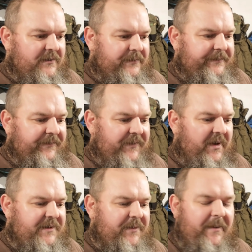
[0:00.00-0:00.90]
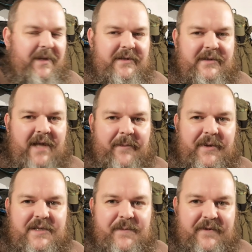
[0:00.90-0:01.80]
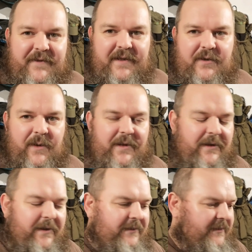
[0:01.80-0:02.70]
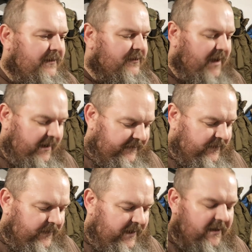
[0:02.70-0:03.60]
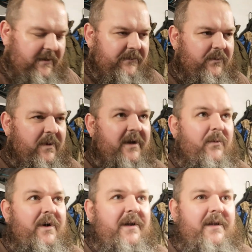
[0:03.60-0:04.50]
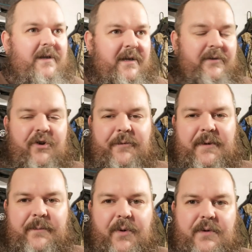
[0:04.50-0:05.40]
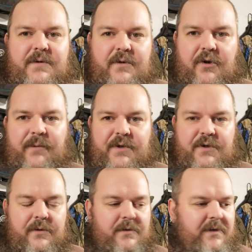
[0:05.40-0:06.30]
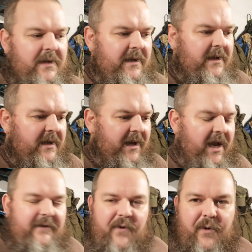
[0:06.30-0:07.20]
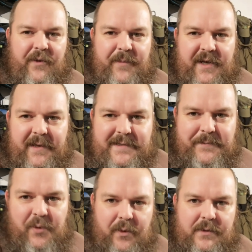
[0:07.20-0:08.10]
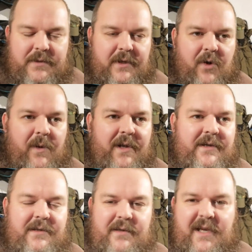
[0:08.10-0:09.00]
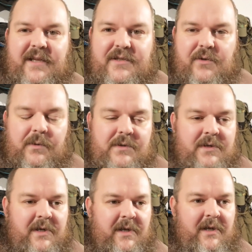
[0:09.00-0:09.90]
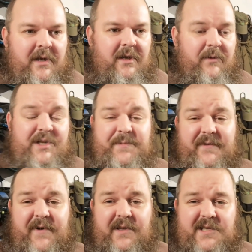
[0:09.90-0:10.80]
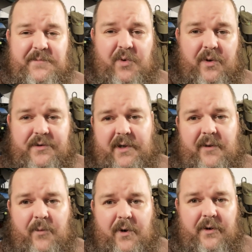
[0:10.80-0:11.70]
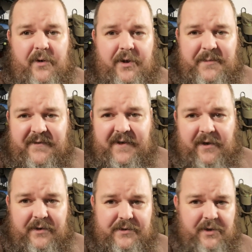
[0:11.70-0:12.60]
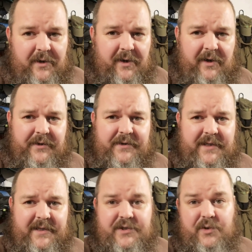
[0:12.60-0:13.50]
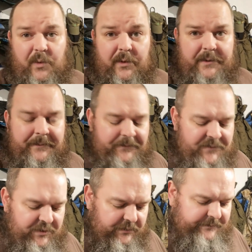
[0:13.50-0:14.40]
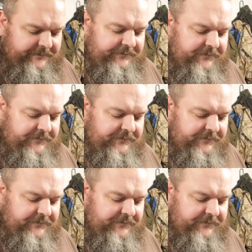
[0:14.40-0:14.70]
So that's probably damaged my feet quite a lot. So I have to wear, when I'm wearing uh, normal boots or normal shoes, I have orthopedic supports that go in and the insoles, which provide the support so I can walk around and my feet aren't, aren't uh, sore. So,